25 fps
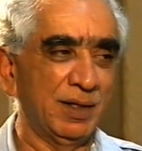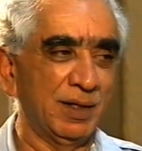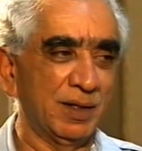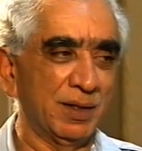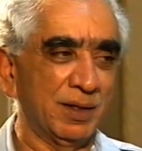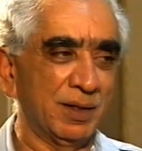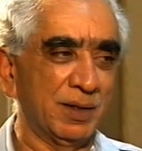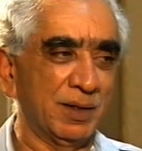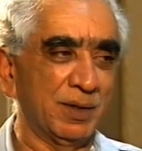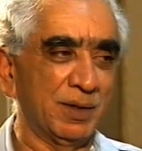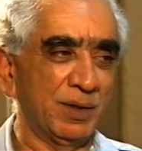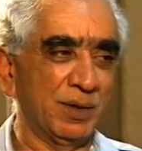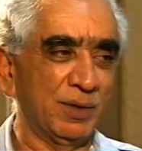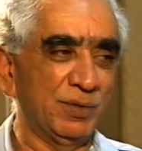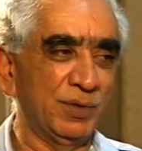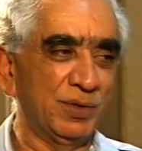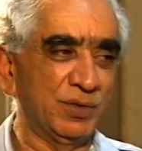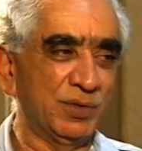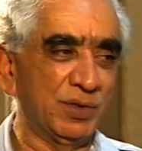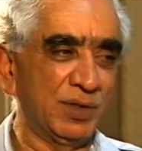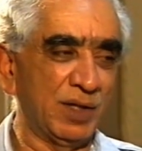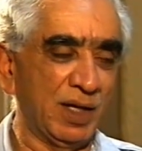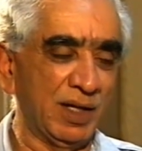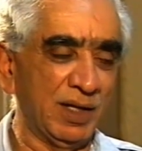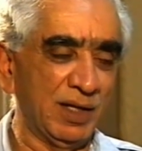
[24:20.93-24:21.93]
of
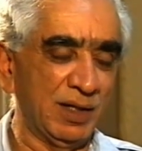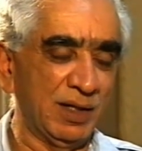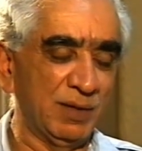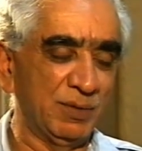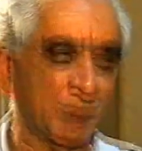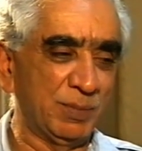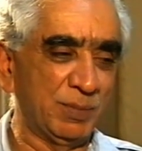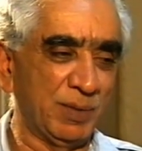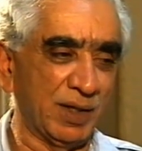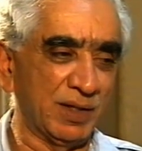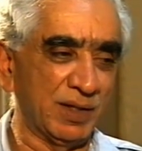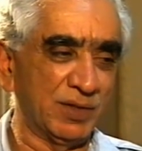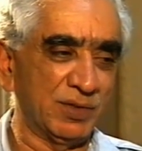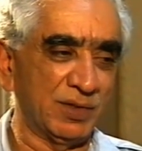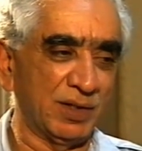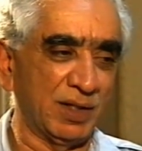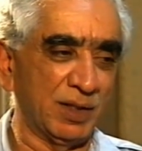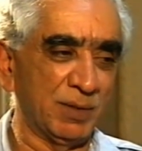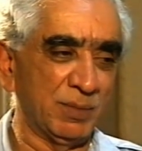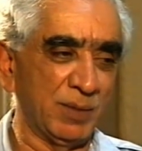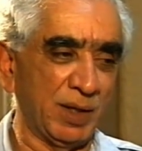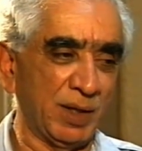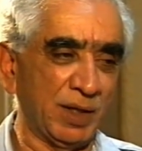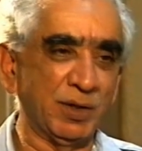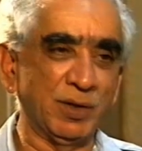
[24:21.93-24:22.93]
Israel with
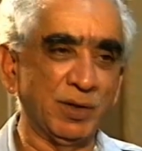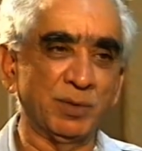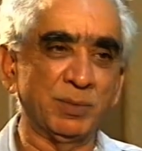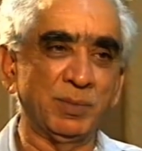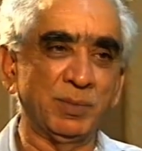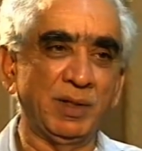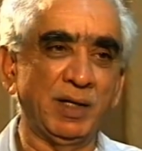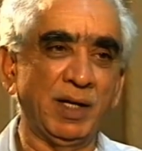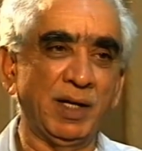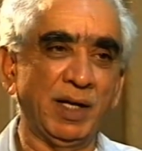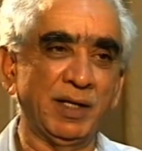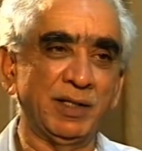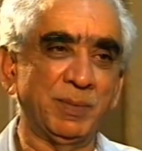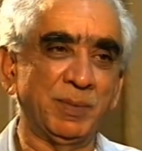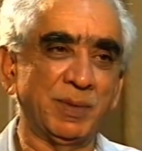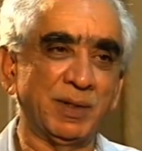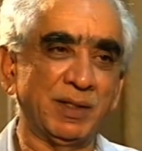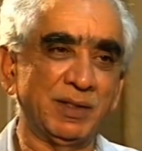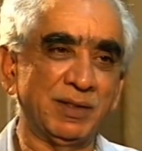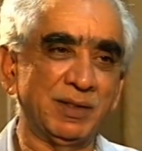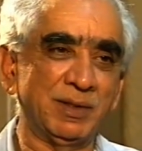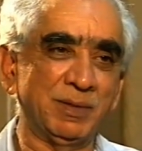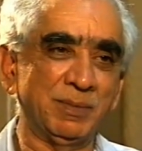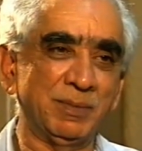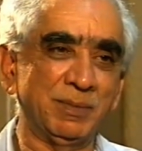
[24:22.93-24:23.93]
Pakistan might not be liked
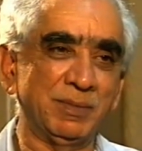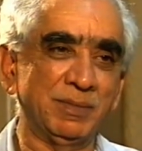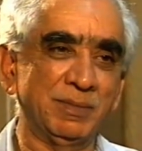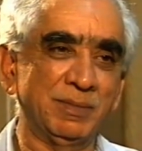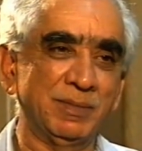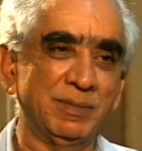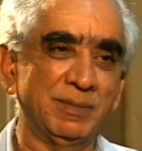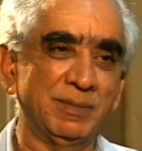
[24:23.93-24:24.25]
by them.